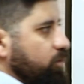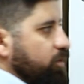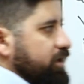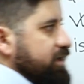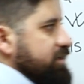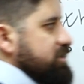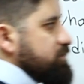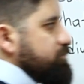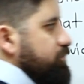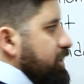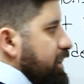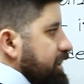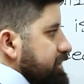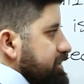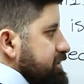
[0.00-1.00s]
when I just
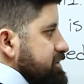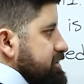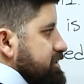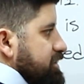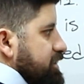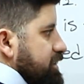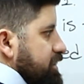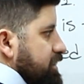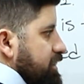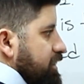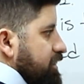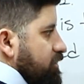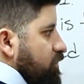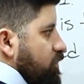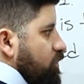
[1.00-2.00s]
plug this
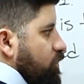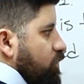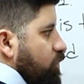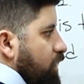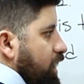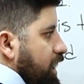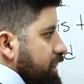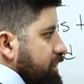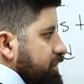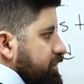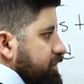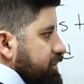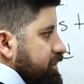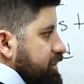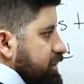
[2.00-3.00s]
1
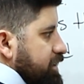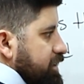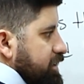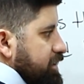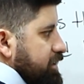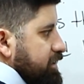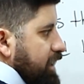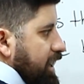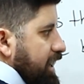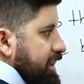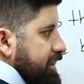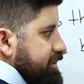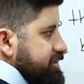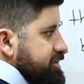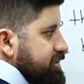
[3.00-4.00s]
in
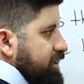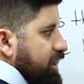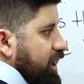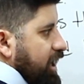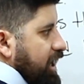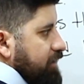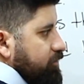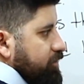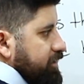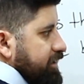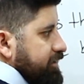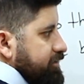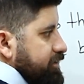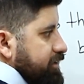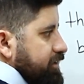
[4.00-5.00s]
x, I will
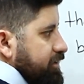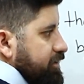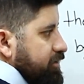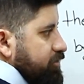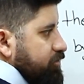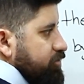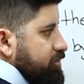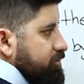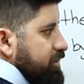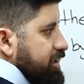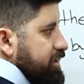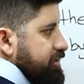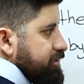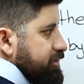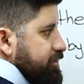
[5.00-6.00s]
get the
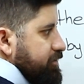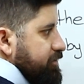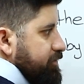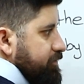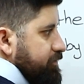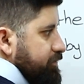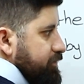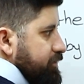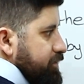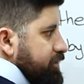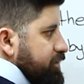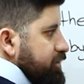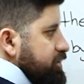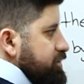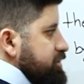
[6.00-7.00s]
remainder.
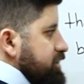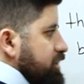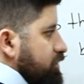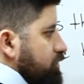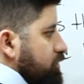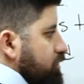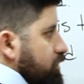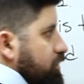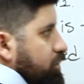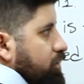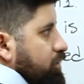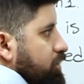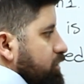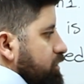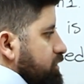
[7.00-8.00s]
So
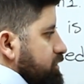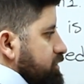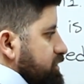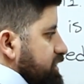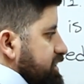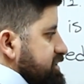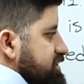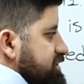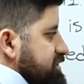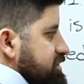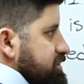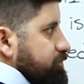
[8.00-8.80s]
let's just